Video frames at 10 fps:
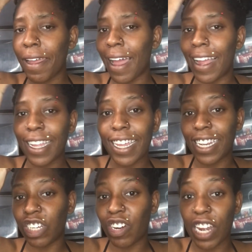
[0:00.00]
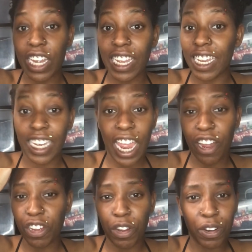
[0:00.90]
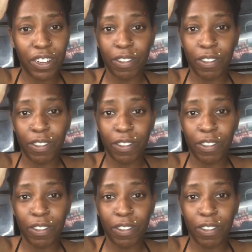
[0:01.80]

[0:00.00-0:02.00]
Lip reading: I guess they try to discount your